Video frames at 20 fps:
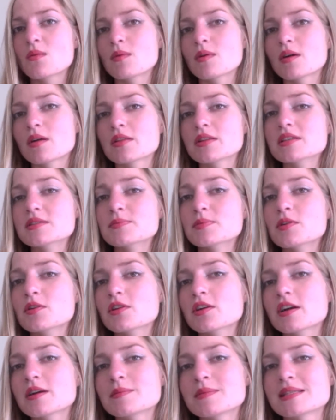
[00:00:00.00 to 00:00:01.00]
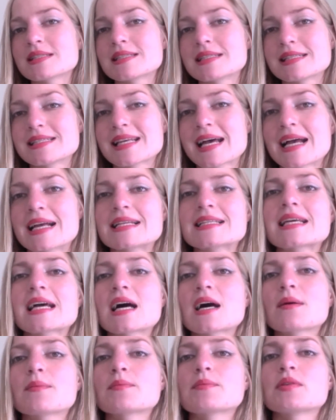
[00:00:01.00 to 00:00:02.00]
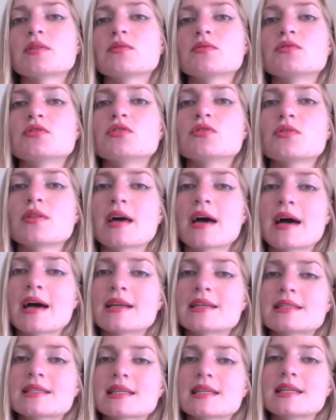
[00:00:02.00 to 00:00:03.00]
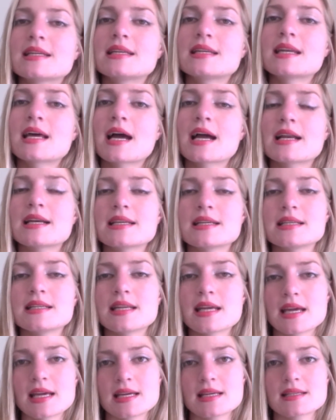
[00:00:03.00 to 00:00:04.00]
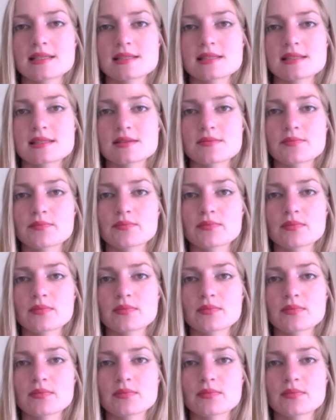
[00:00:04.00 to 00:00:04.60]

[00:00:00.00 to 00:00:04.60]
Well, this program is designed to help you do that in 90 days.